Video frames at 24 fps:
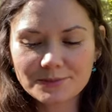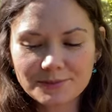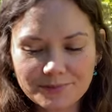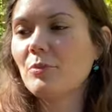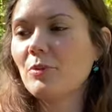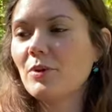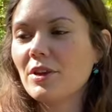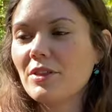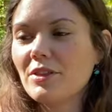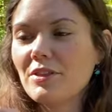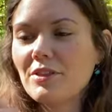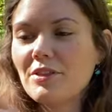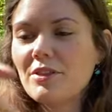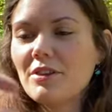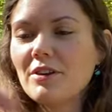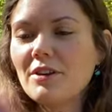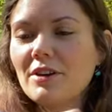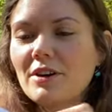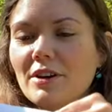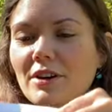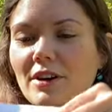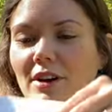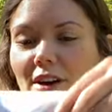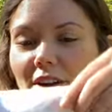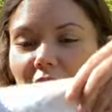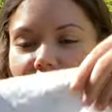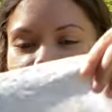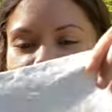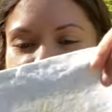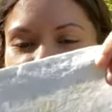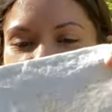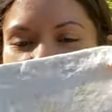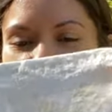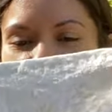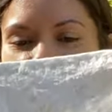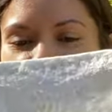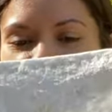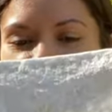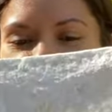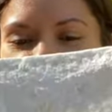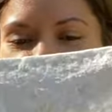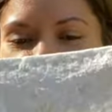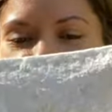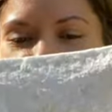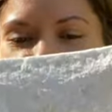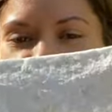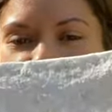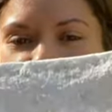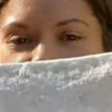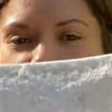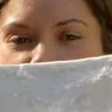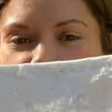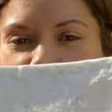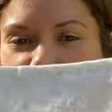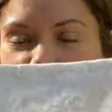With the other fabric that didn't turn out,